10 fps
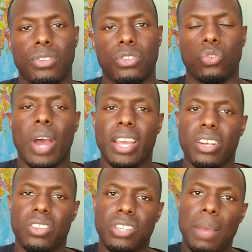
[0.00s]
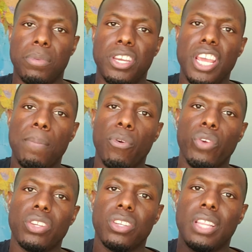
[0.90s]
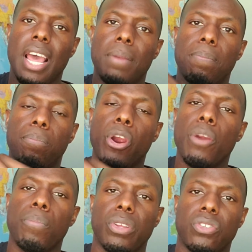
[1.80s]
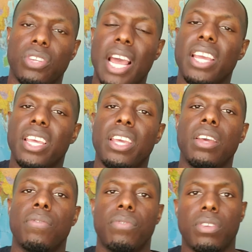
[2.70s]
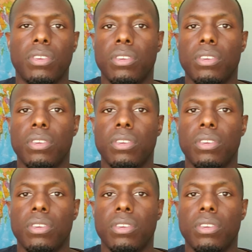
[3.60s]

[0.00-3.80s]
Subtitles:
So I can step deeper into that purpose or that gift